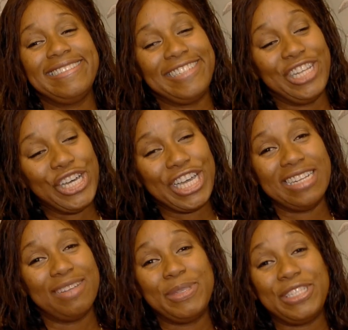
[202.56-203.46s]
look
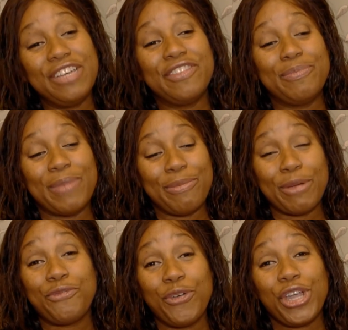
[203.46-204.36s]
and observe my
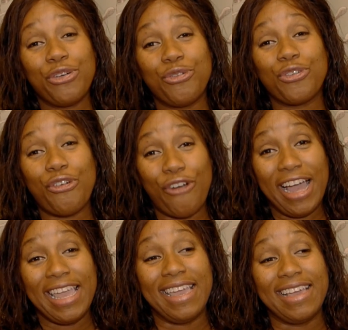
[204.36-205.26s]
4-year-old
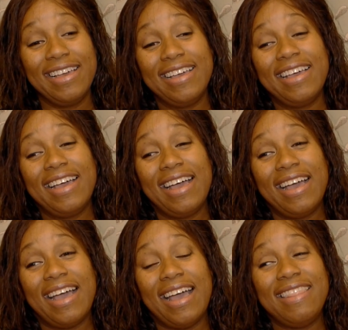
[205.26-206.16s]
crying
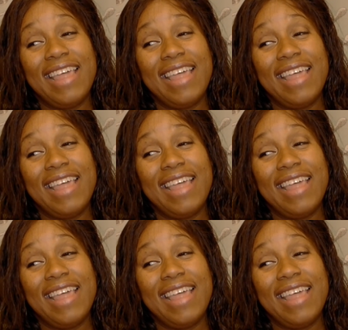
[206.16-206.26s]
and